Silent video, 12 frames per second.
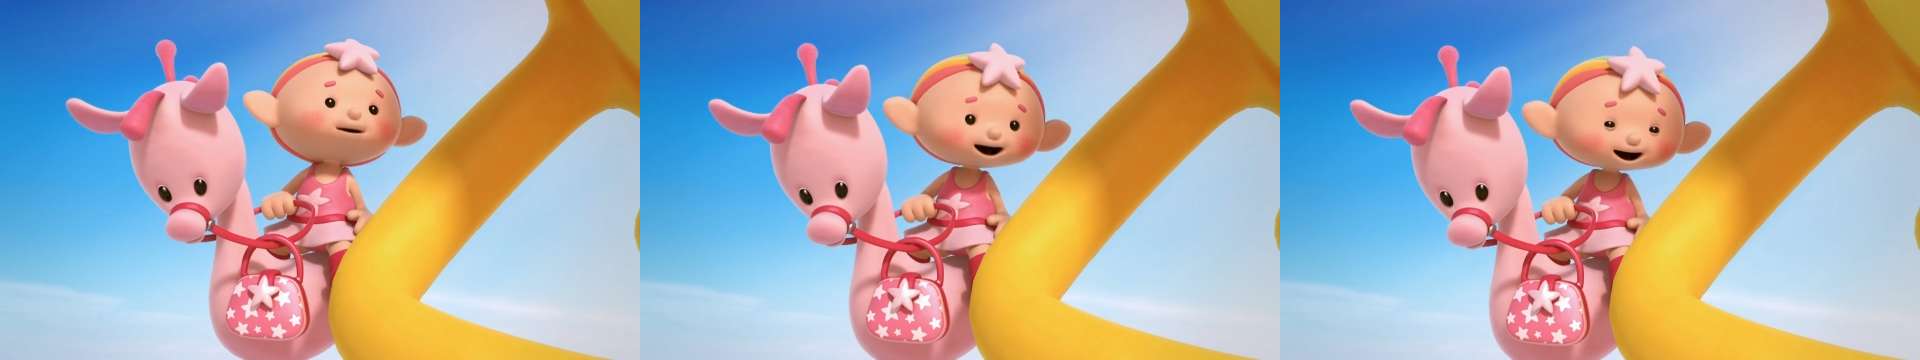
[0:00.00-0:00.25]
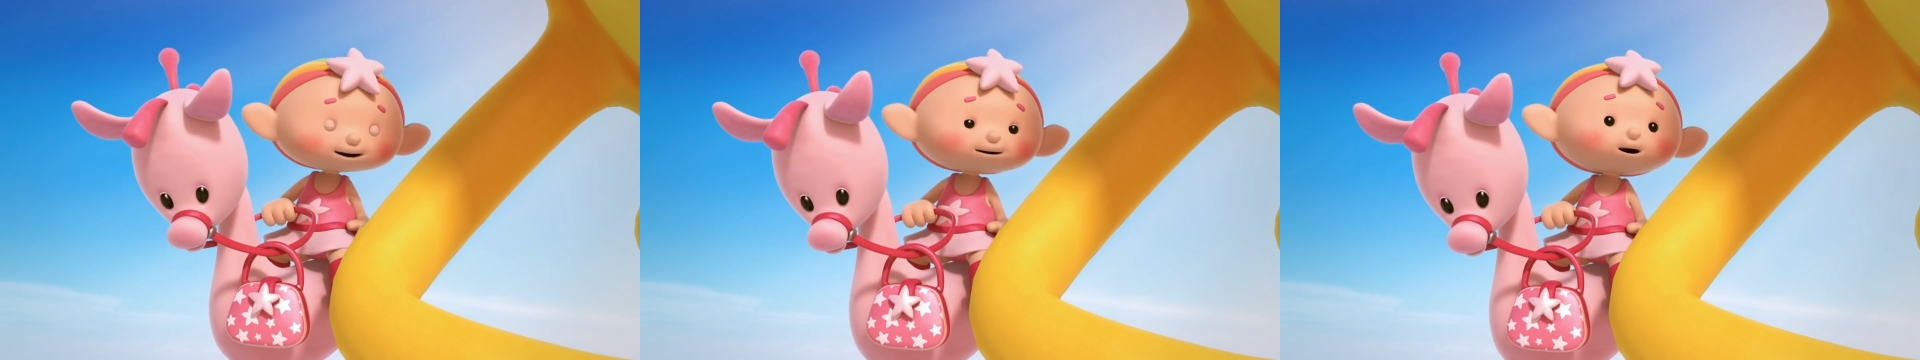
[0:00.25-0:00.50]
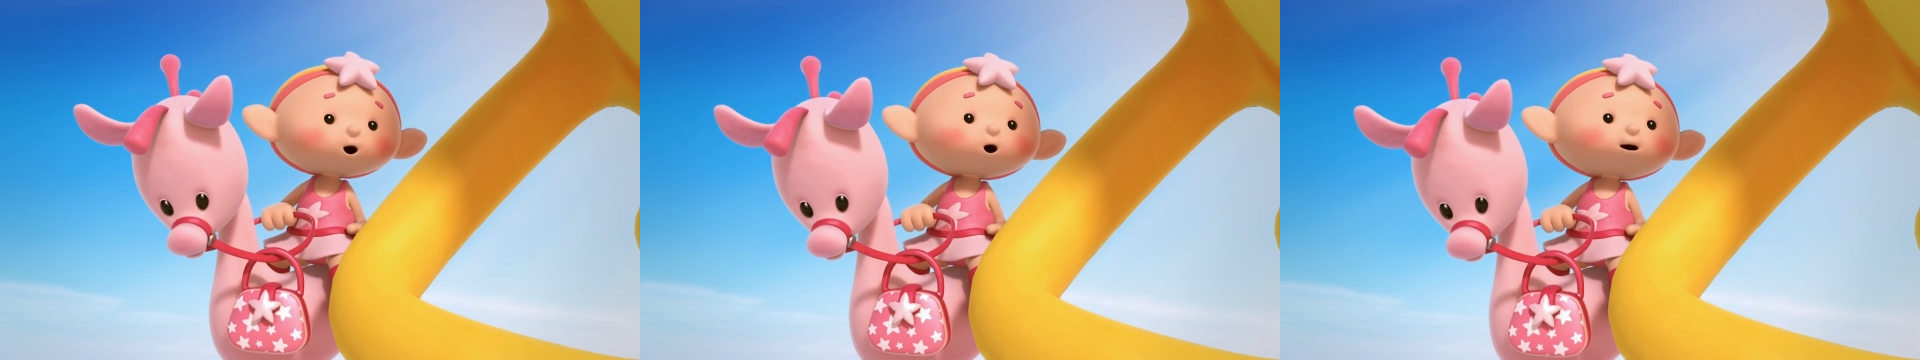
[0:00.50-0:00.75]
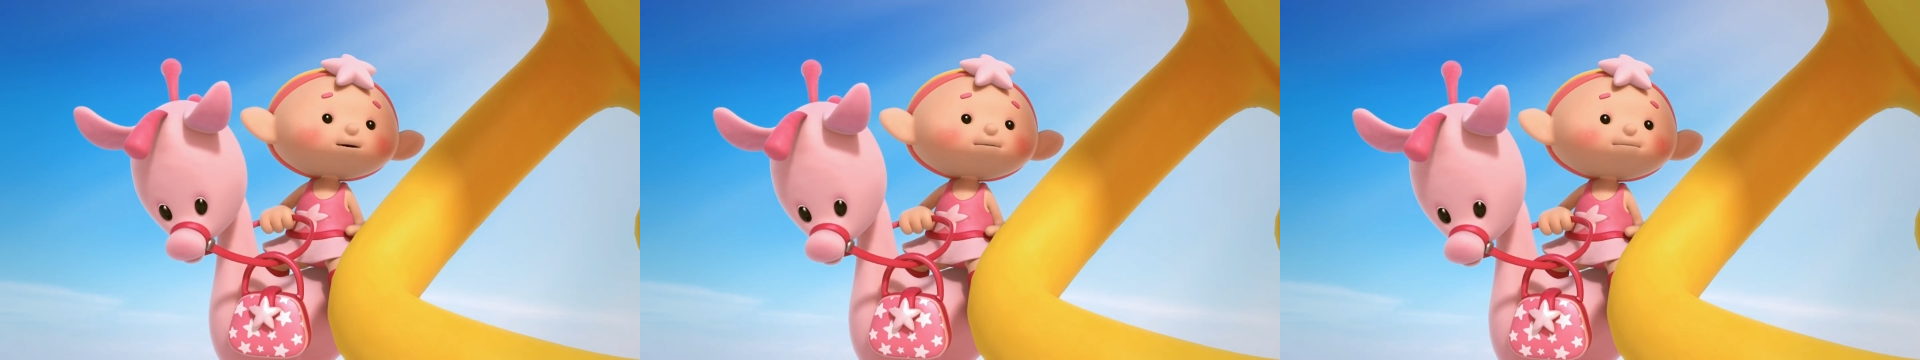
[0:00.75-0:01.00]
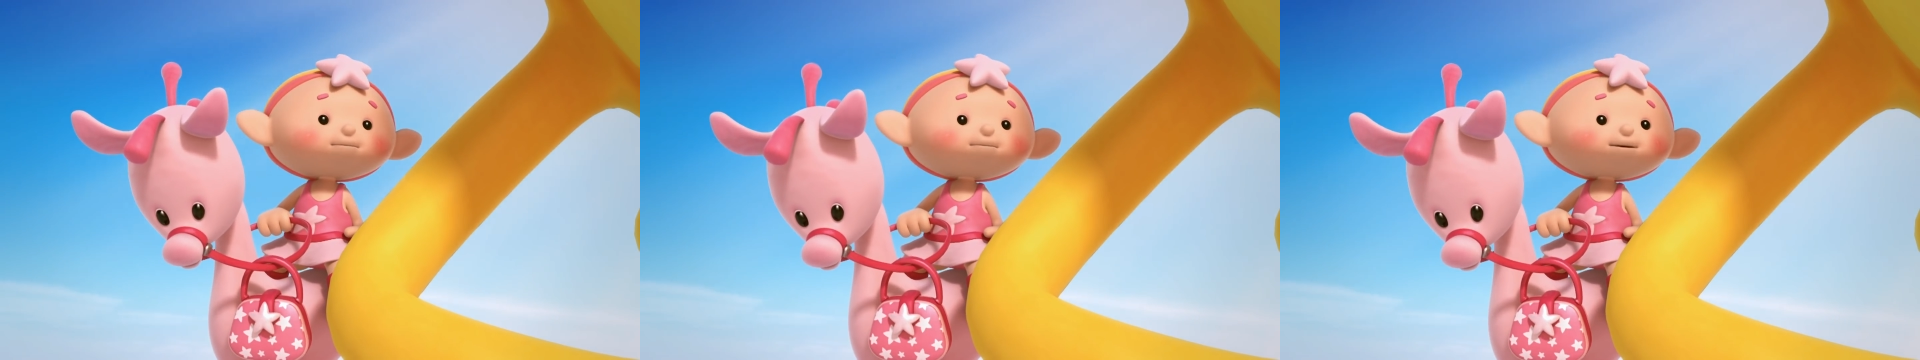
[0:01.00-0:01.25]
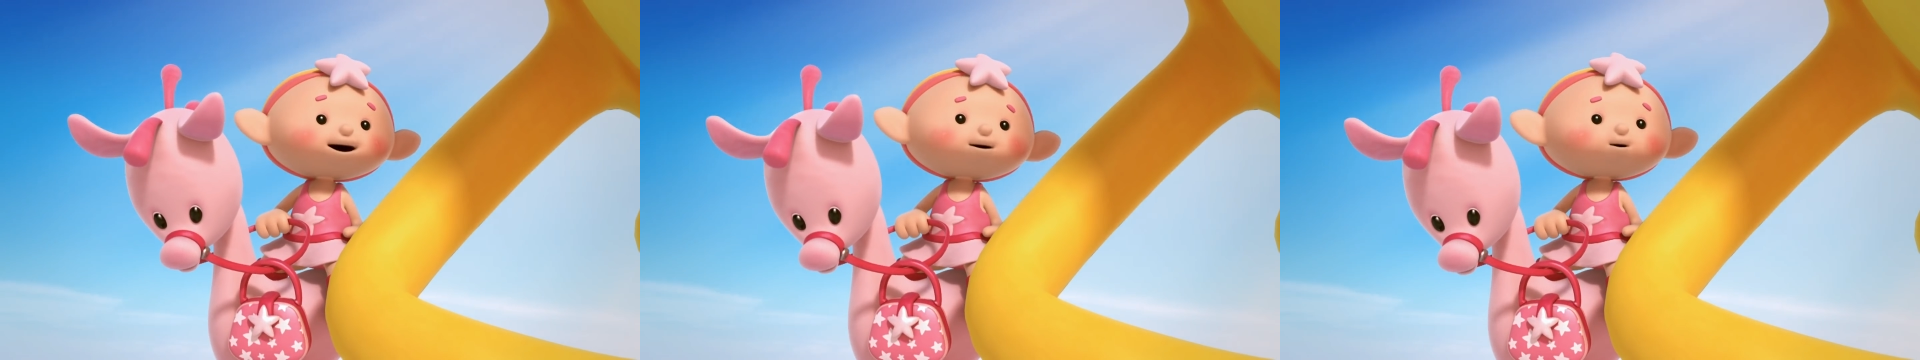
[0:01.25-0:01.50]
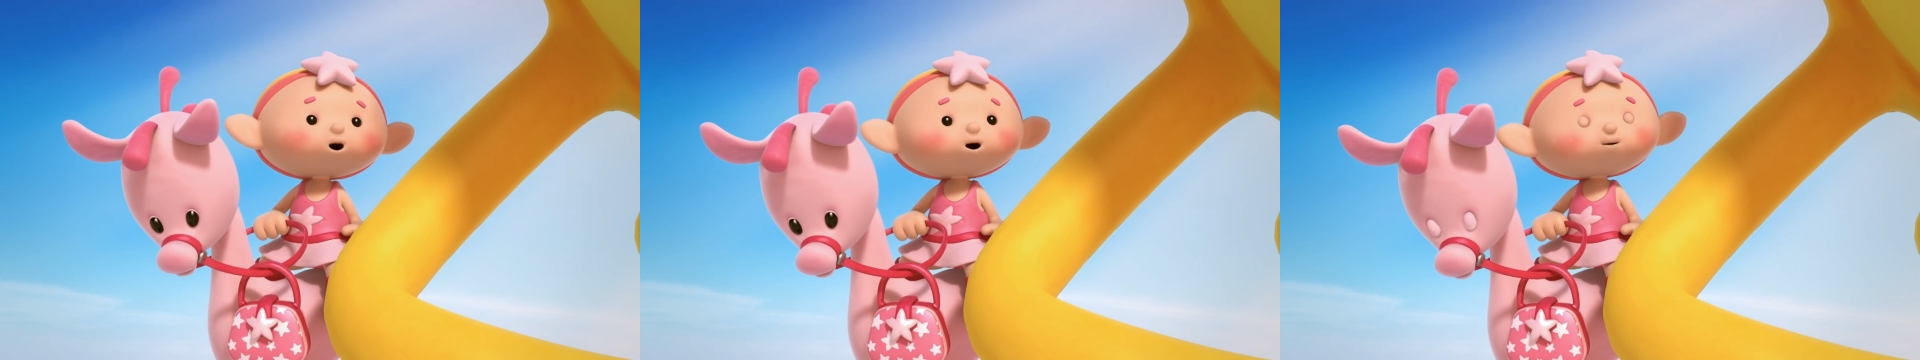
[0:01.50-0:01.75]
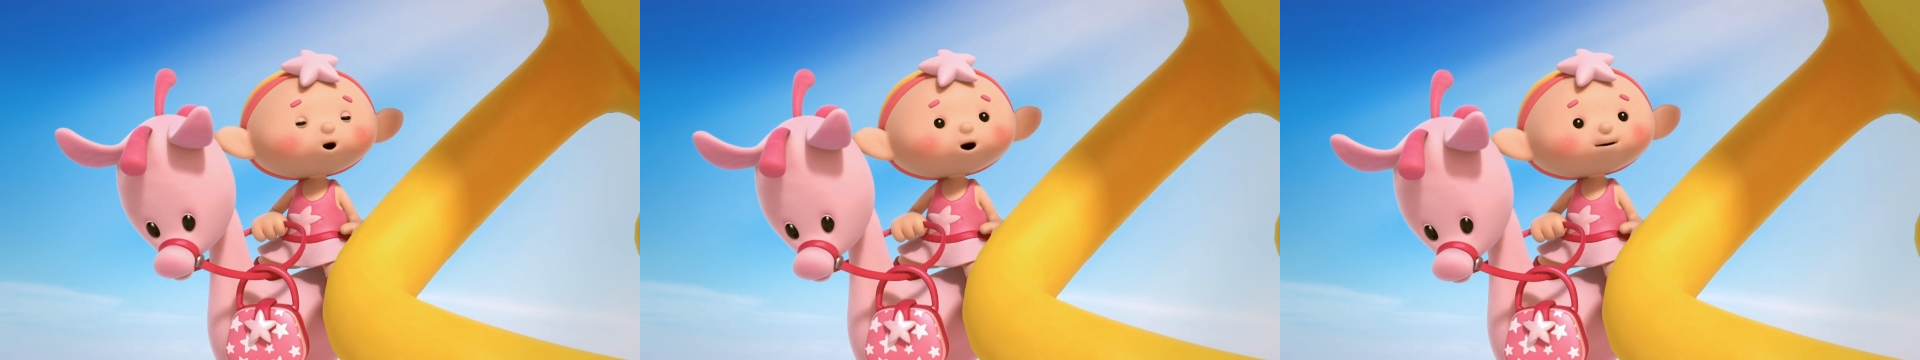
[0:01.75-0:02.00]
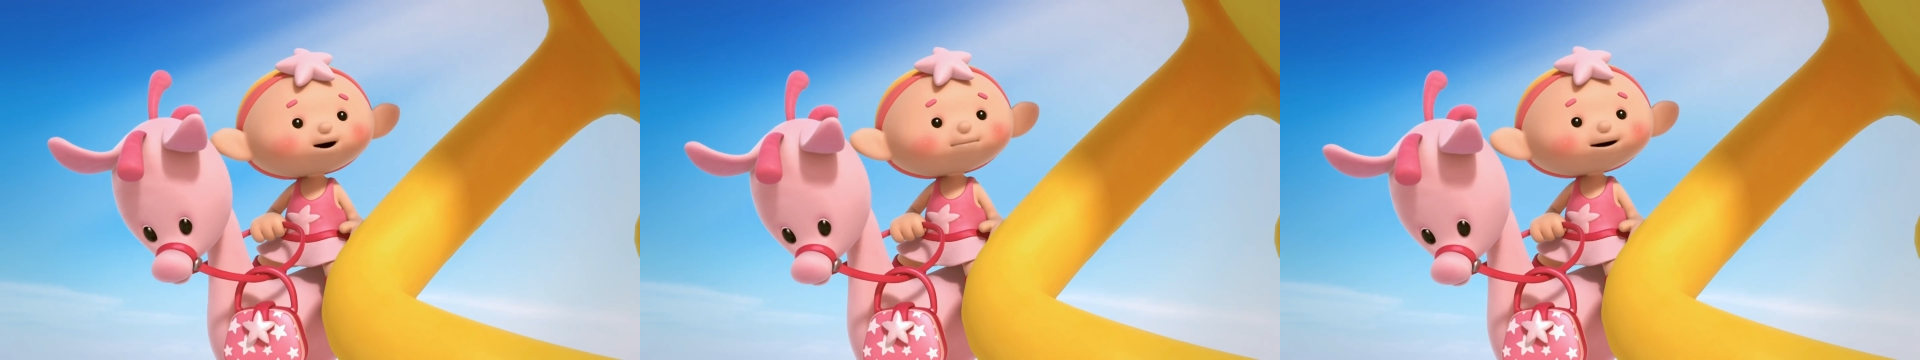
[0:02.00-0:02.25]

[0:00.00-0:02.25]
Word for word: Yes, Son. If you go to